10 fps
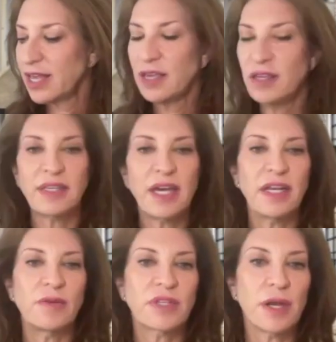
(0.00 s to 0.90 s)
he said
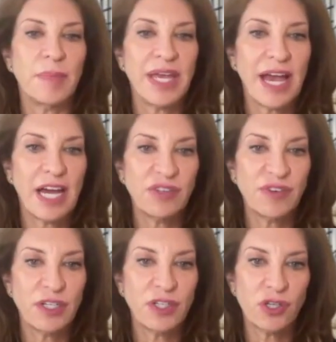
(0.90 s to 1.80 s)
he was going to pay cash for
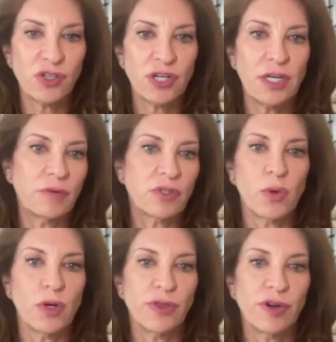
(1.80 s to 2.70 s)
his surgery, and he was
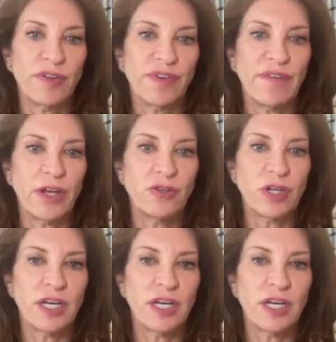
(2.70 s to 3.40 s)
quoted $3,500,